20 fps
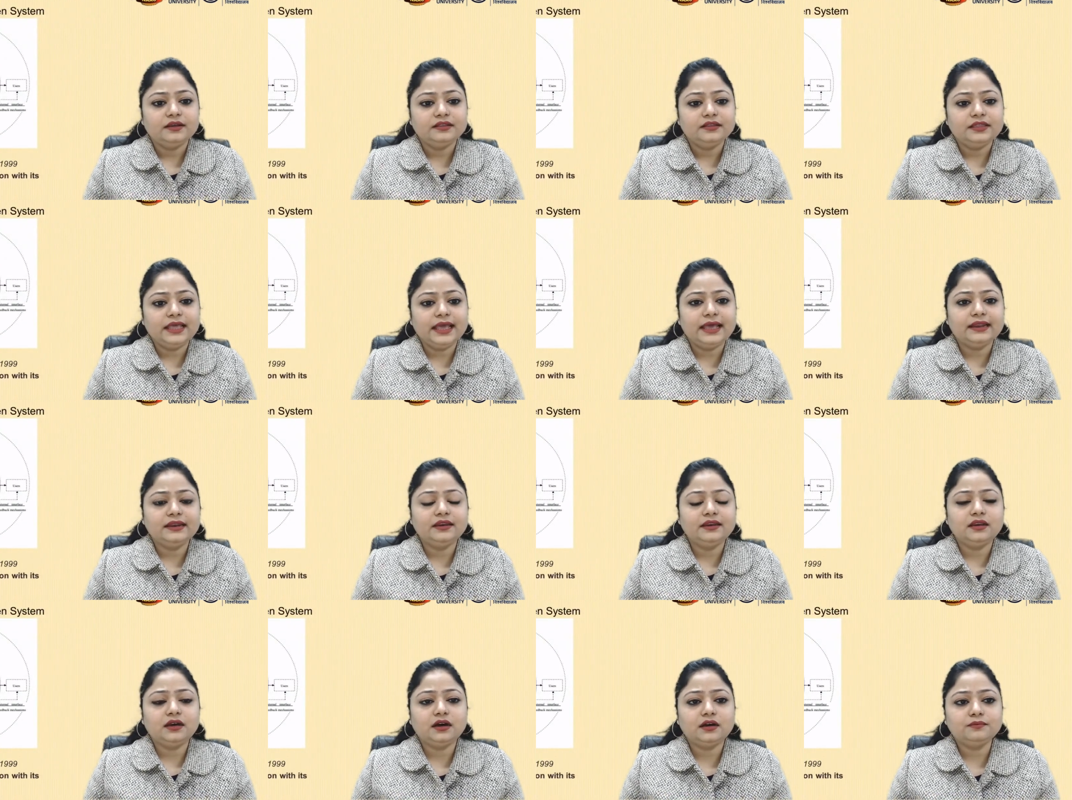
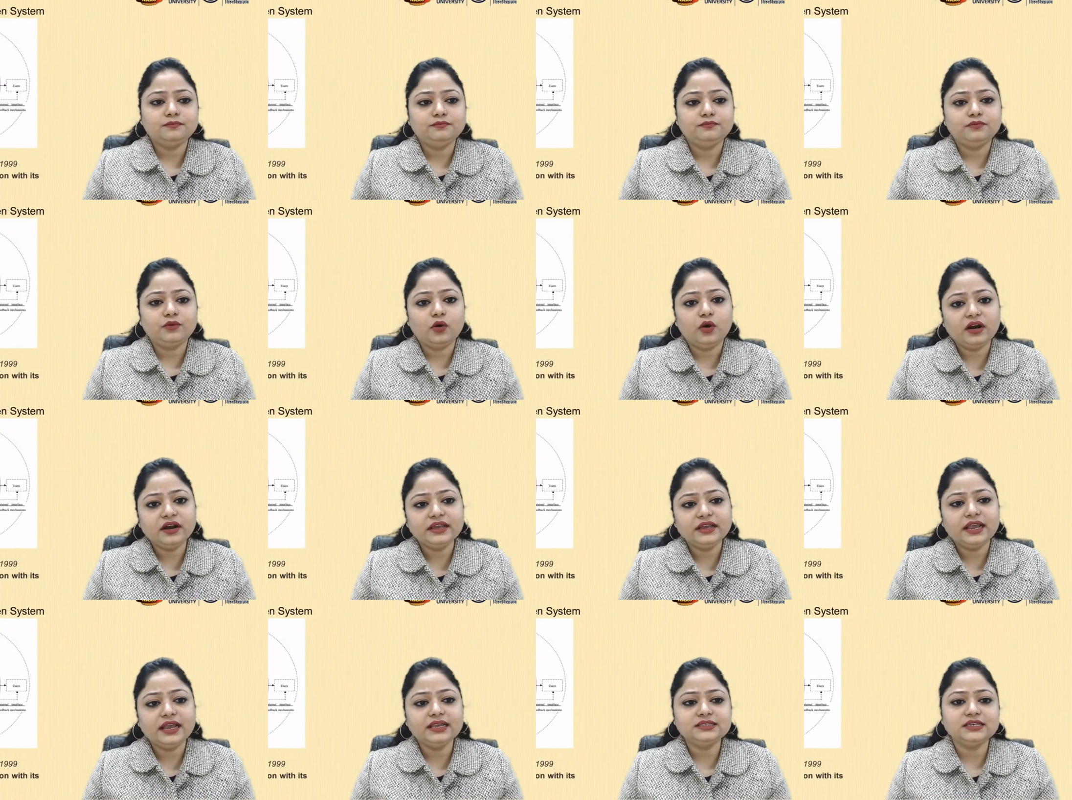Then
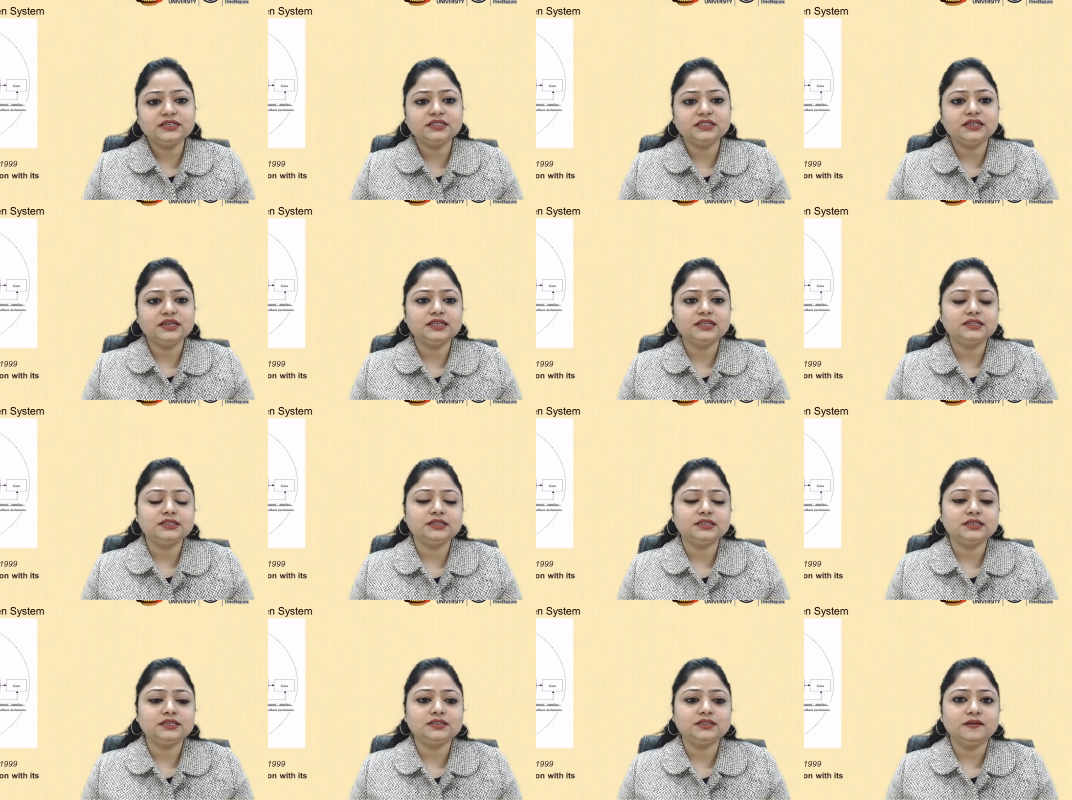organization as a
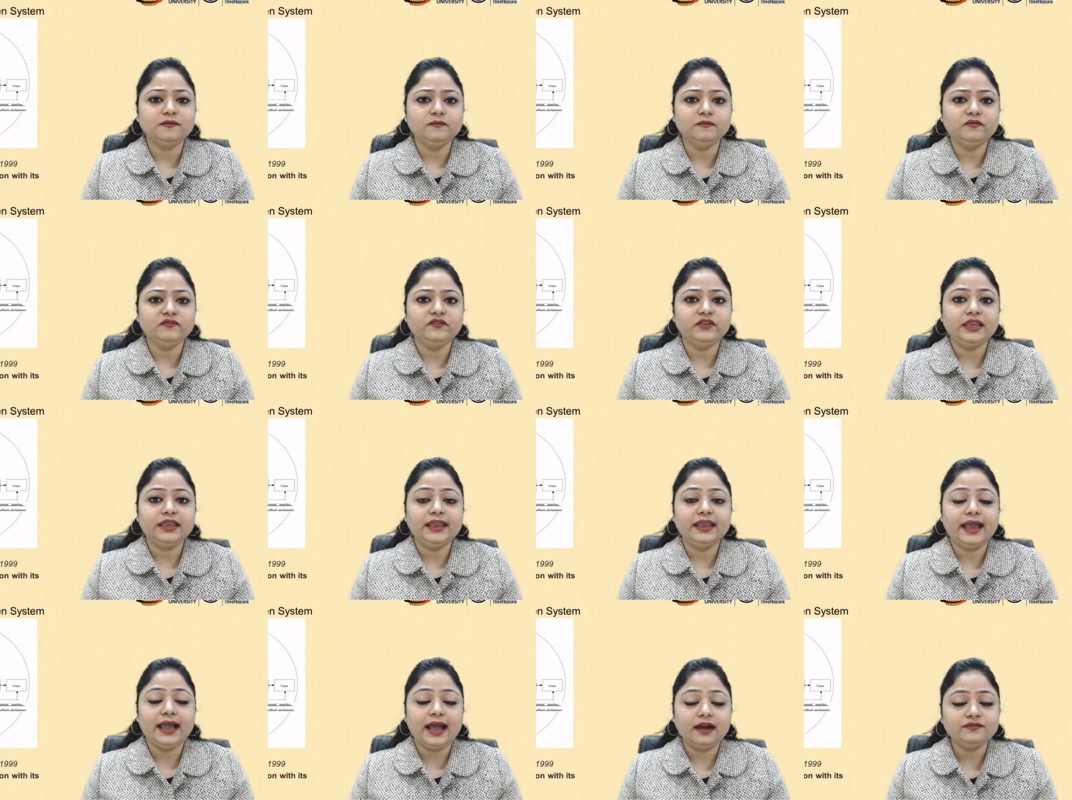system,
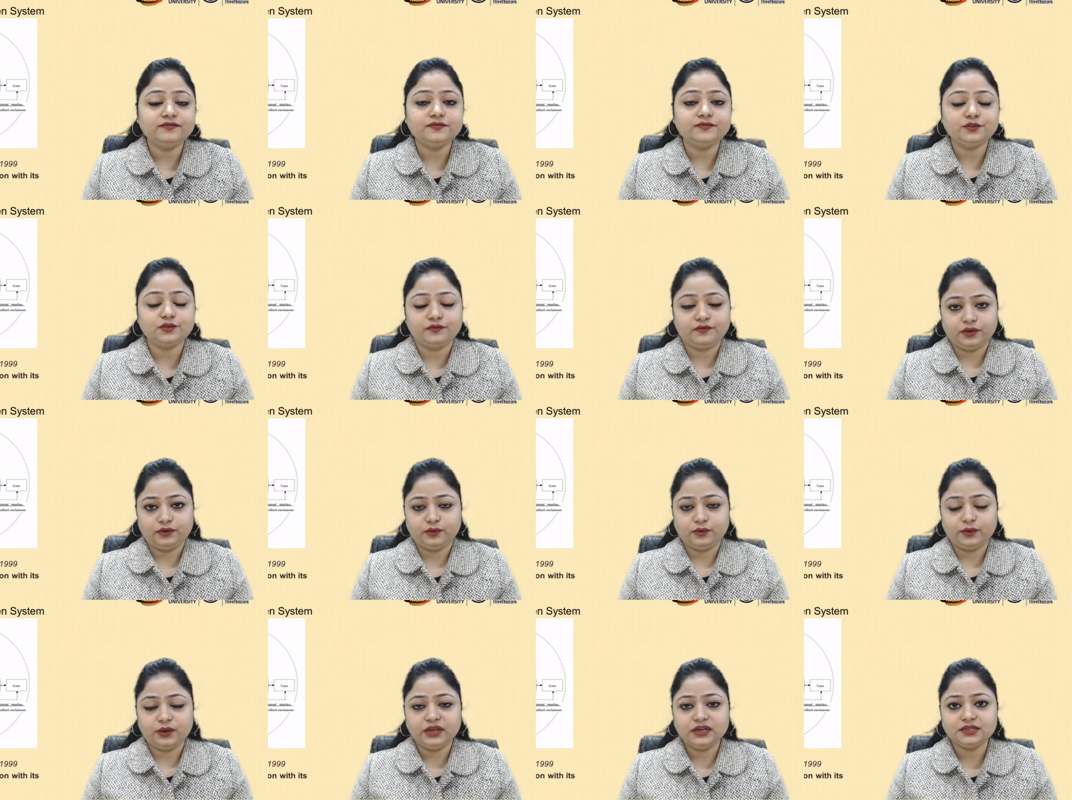we have to
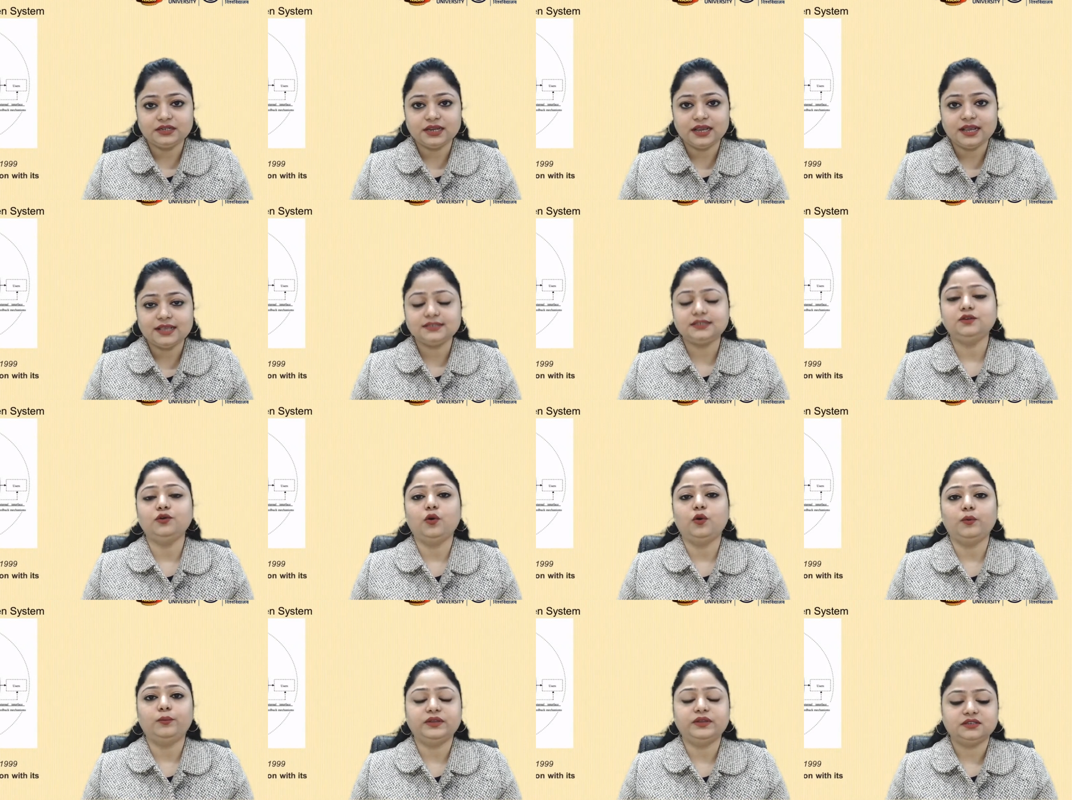view it as an
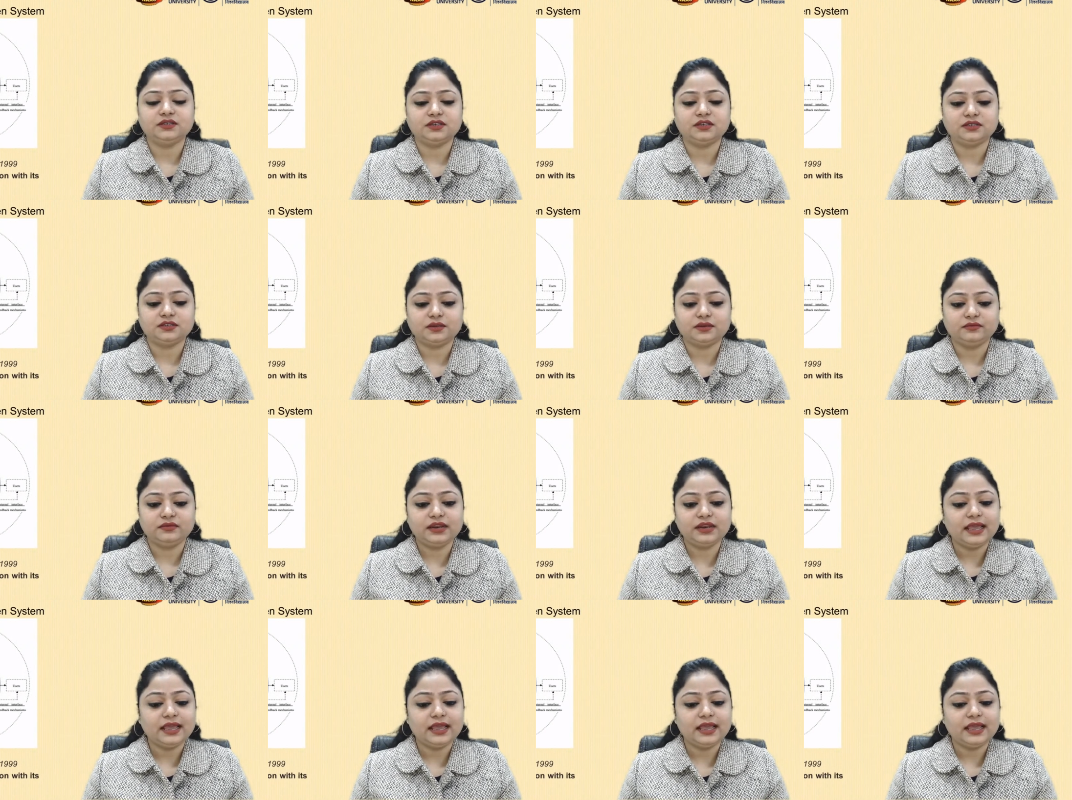open system.